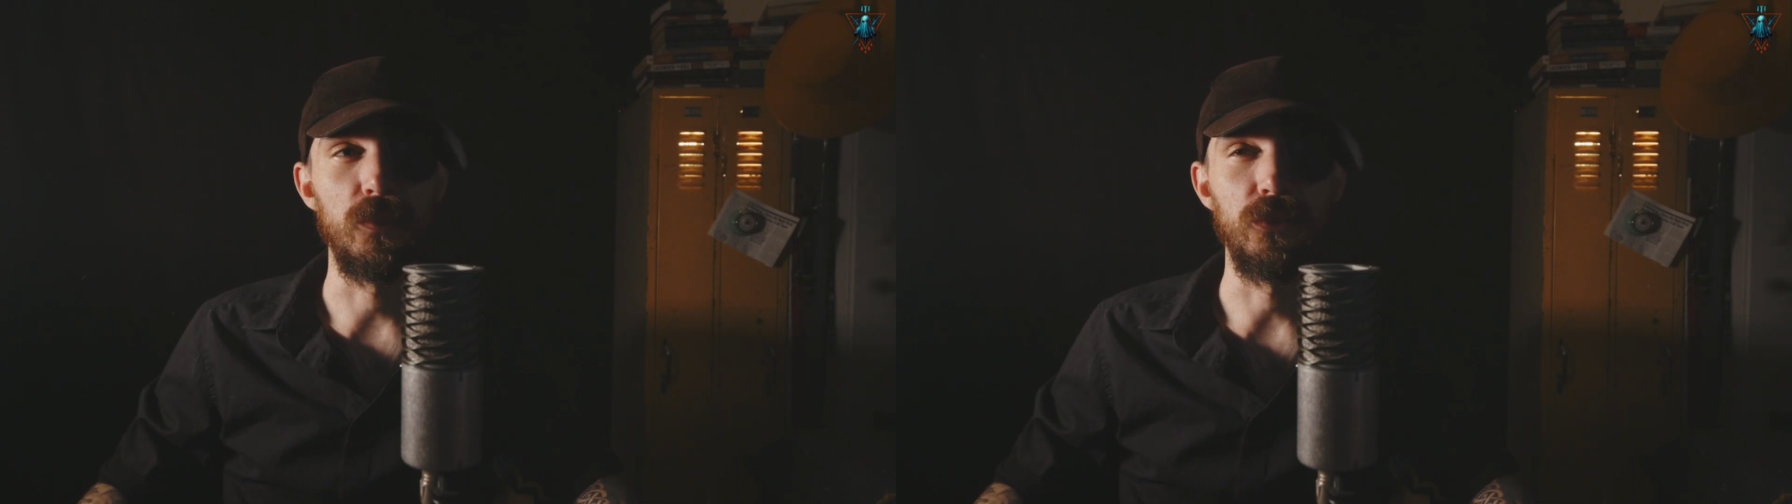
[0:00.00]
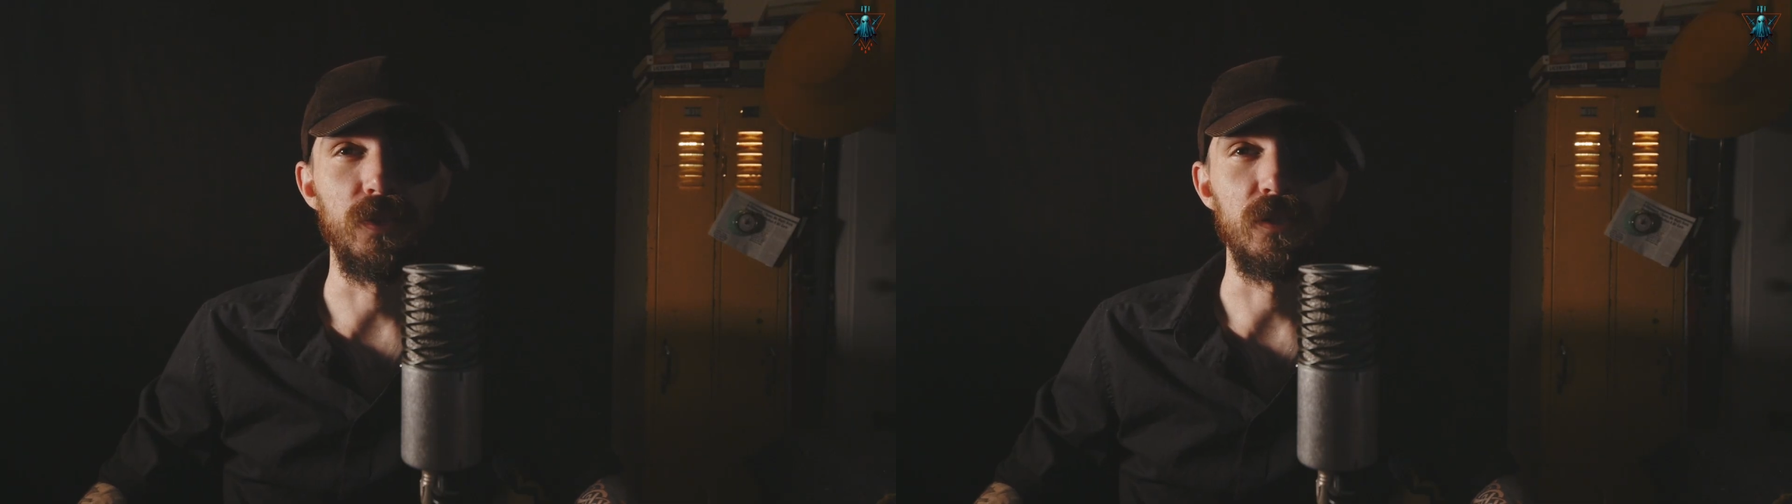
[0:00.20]

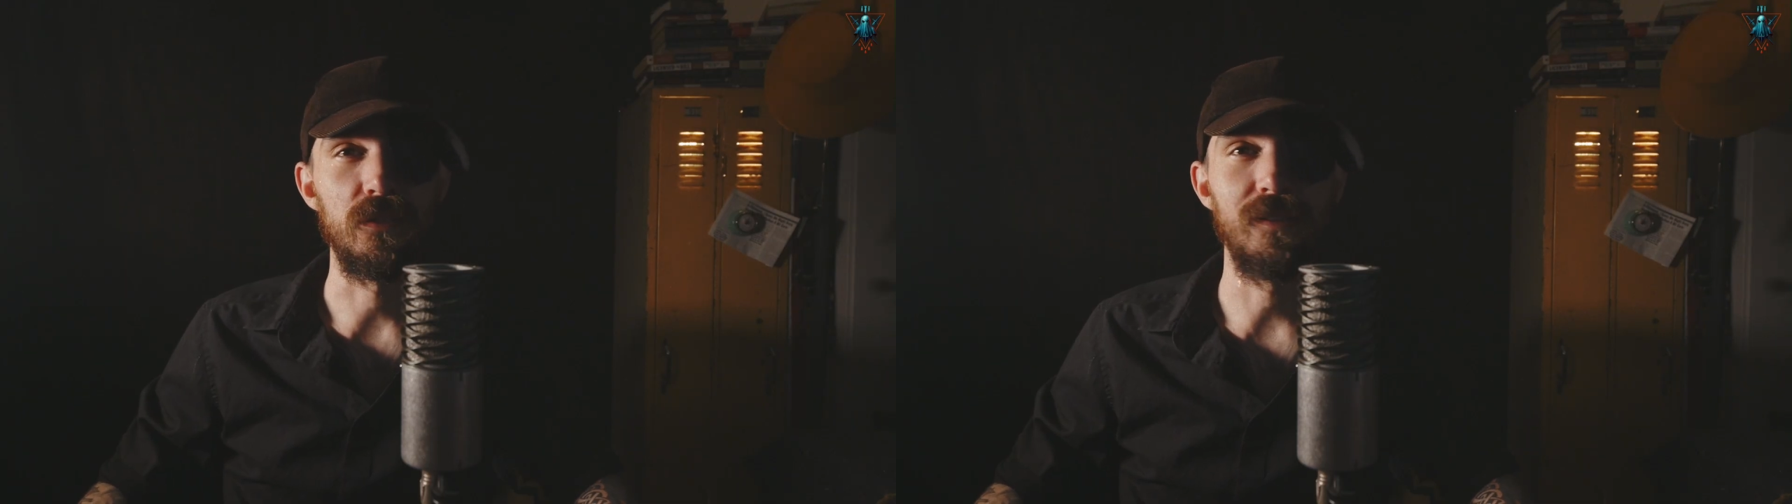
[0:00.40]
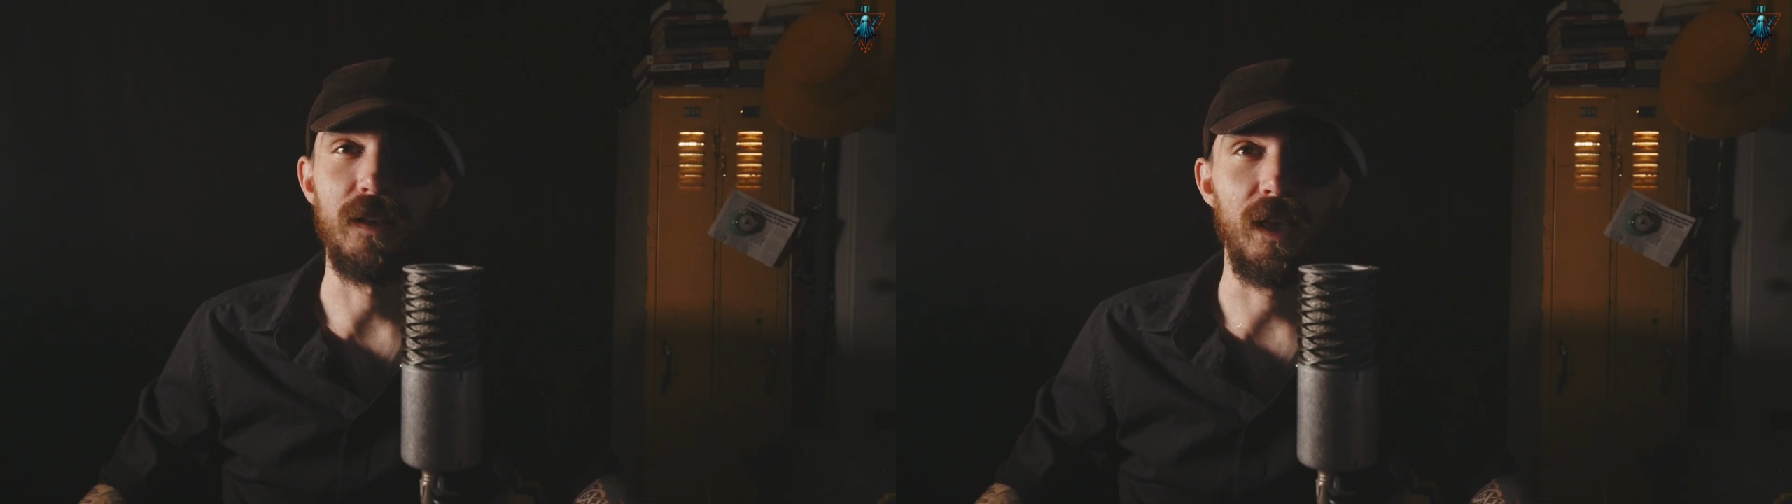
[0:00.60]

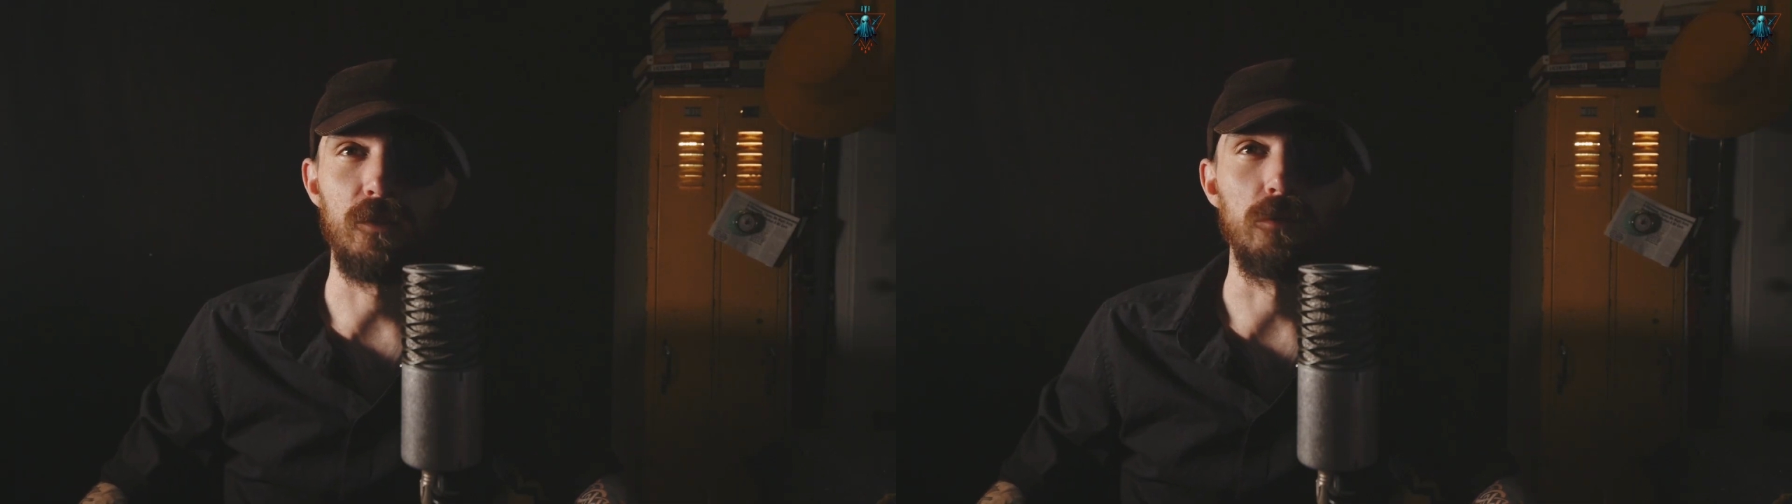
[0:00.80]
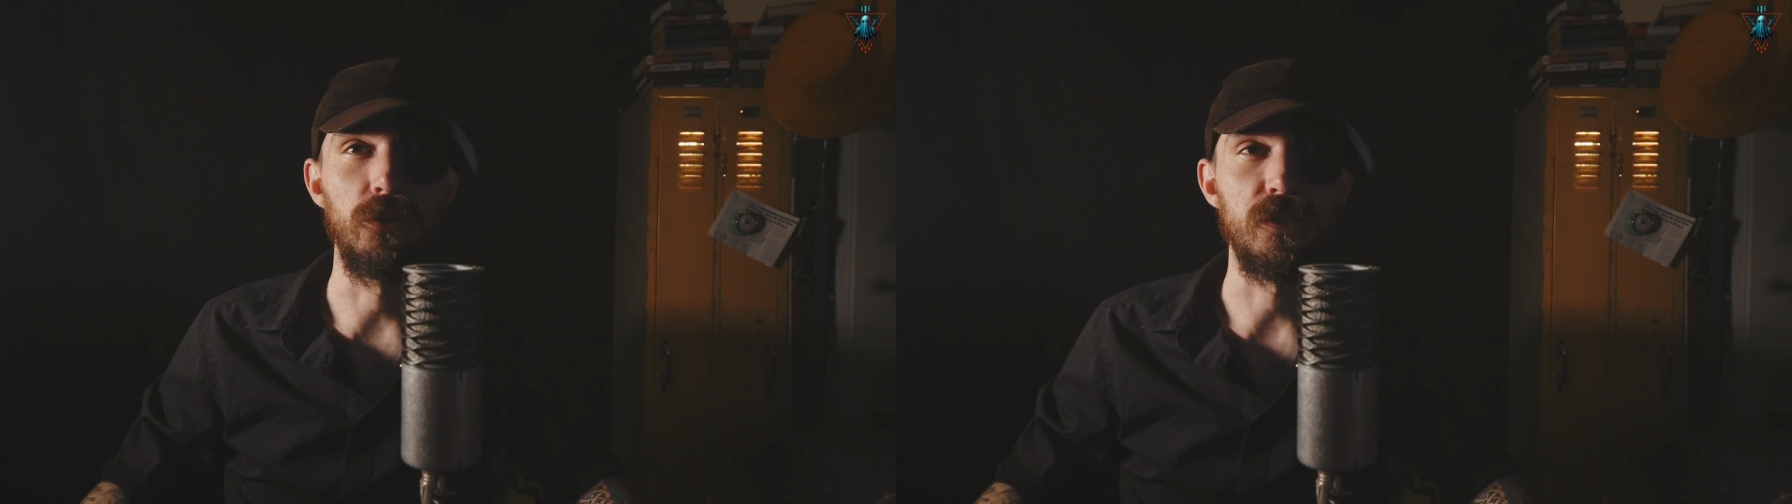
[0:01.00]
buildings and
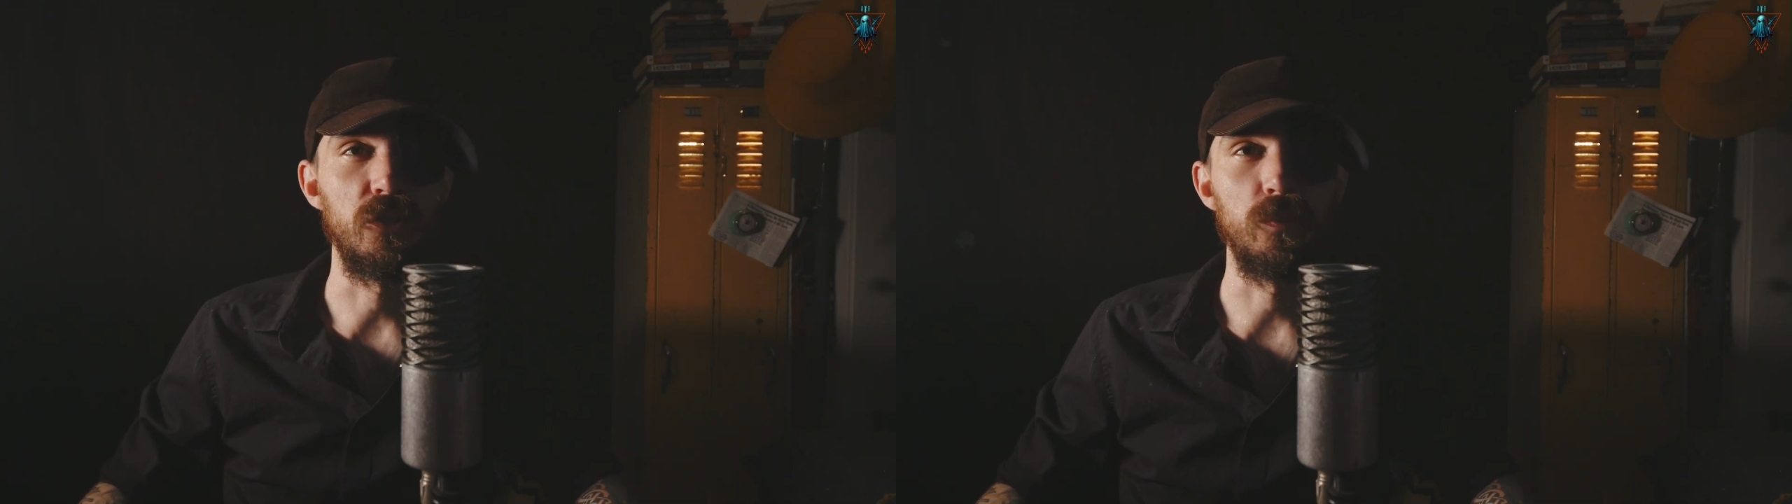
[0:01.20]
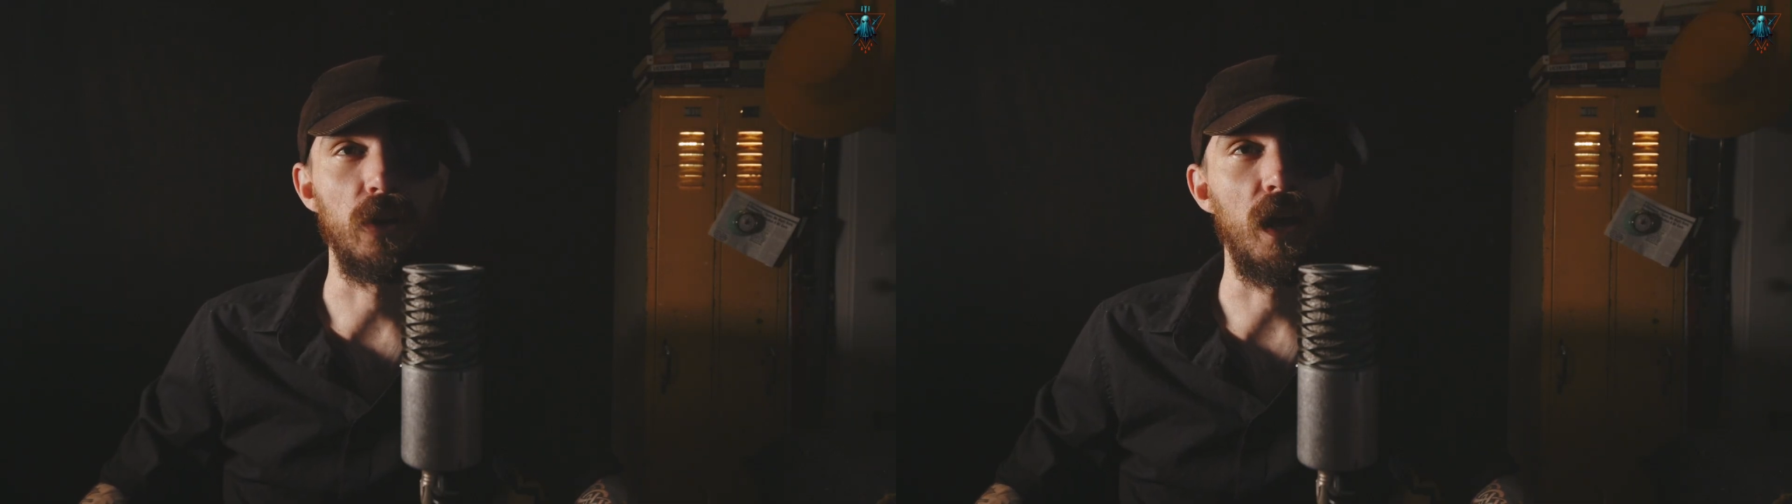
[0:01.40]
had really super